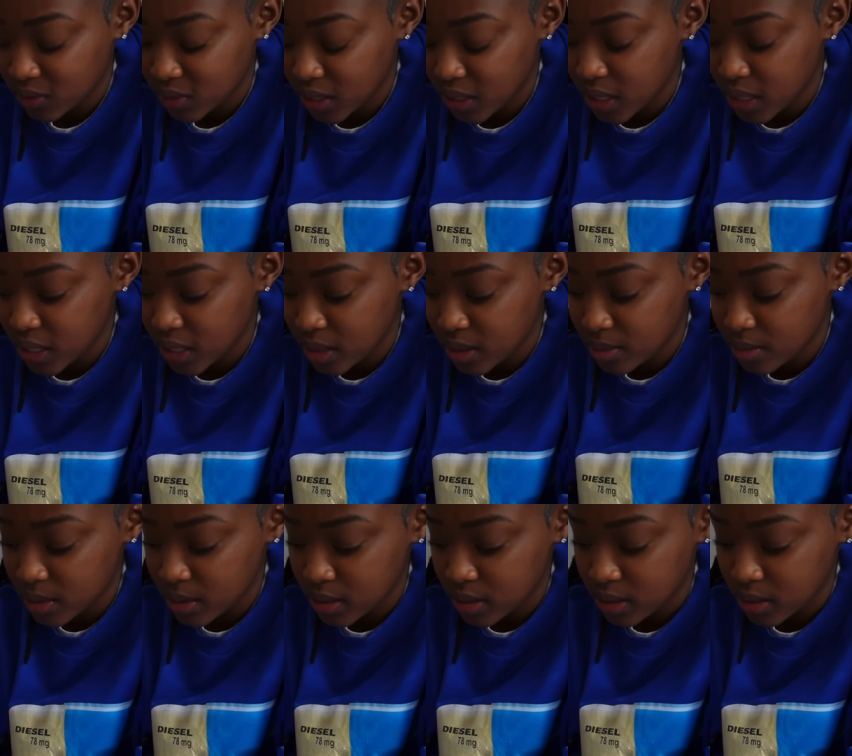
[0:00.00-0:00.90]
Hey,
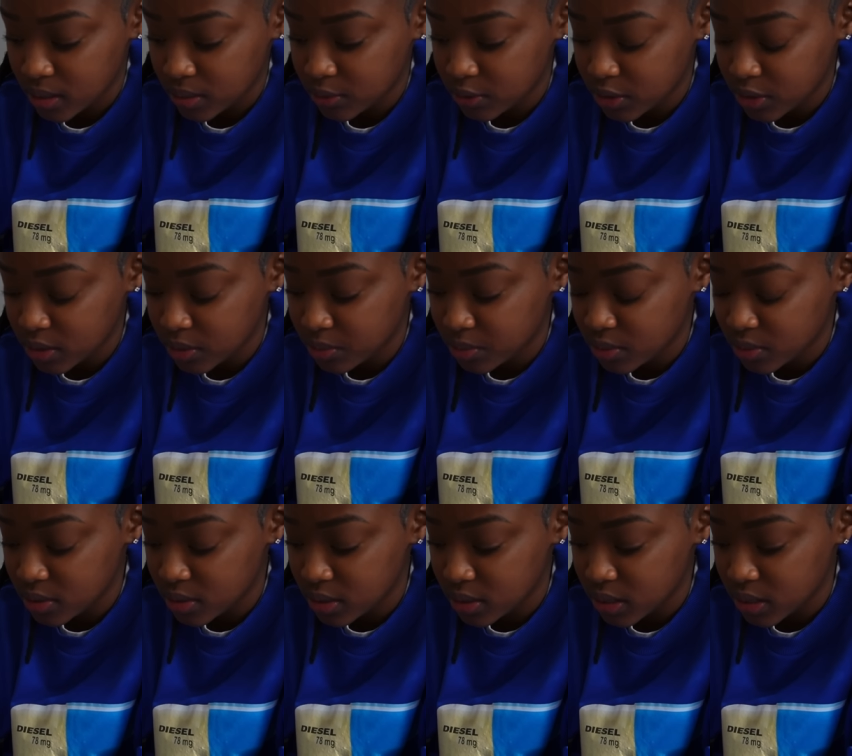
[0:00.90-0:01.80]
Vanna, I'm trying to
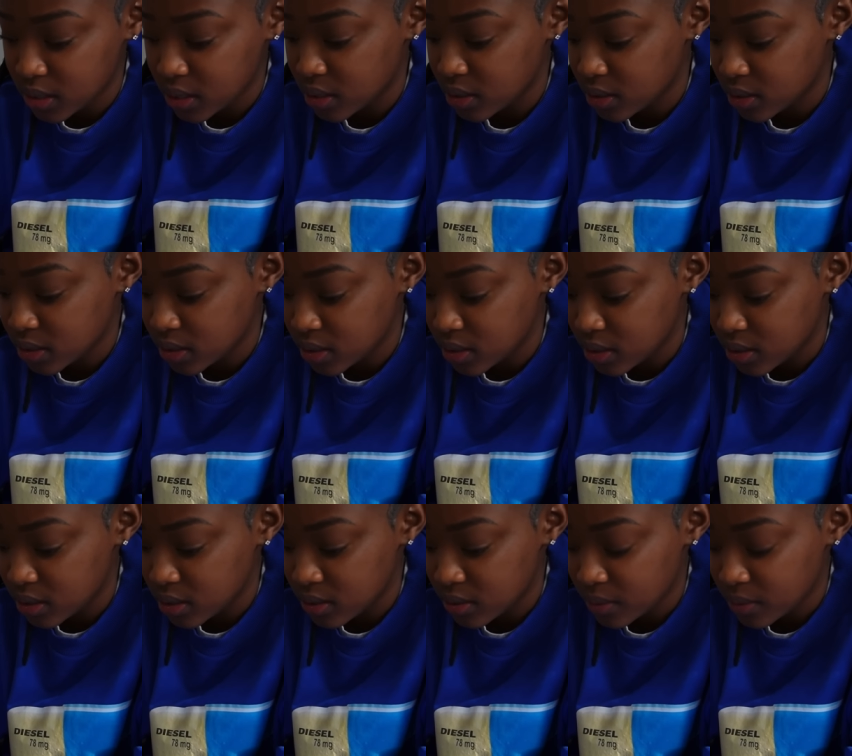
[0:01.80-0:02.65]
pull this thing out and